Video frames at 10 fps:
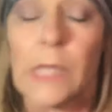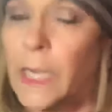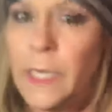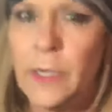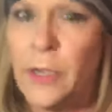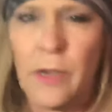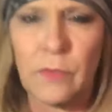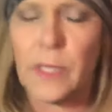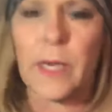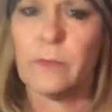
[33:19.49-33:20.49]
didn't know
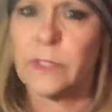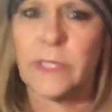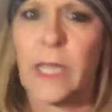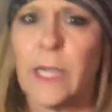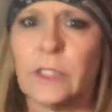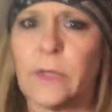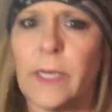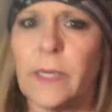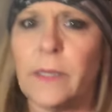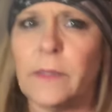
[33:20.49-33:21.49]
that I was
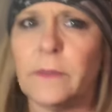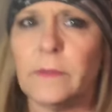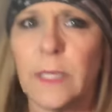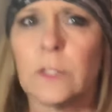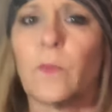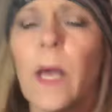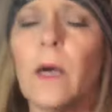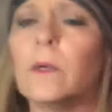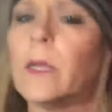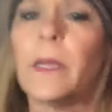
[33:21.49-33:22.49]
dehydrated as
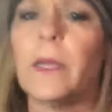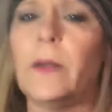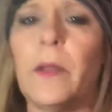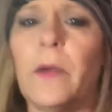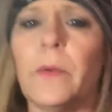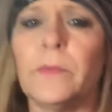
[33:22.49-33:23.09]
well. I didn't know.